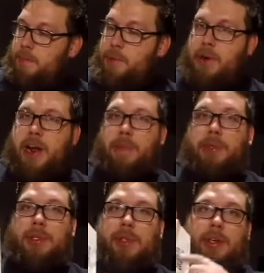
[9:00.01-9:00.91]

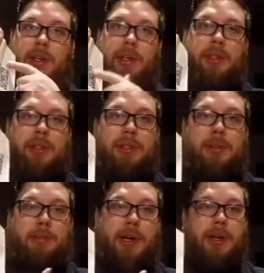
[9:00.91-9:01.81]
perhaps these
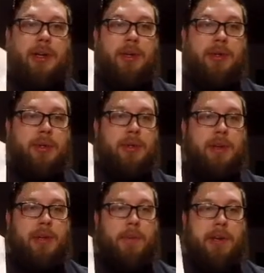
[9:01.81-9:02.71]
barcodes will
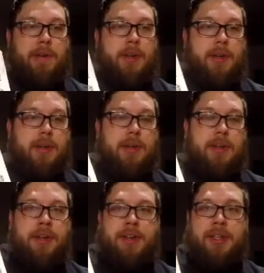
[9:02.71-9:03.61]
help me
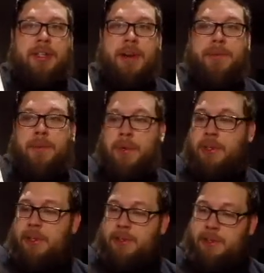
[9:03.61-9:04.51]
decipher what
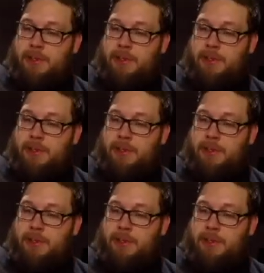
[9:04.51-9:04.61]
these are